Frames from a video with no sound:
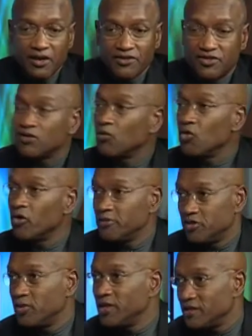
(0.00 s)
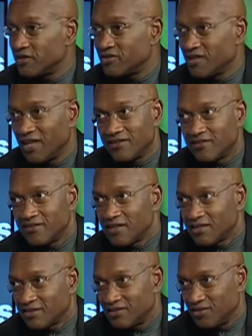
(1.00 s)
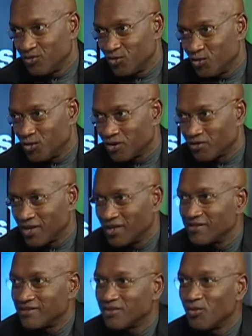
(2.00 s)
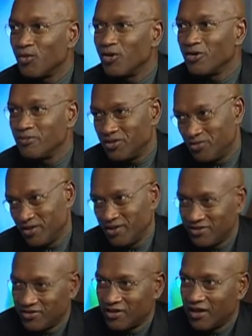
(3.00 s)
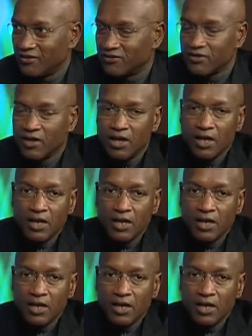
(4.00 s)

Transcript: there it's the war between the states. It's not the Civil War, right? It's the war between the states.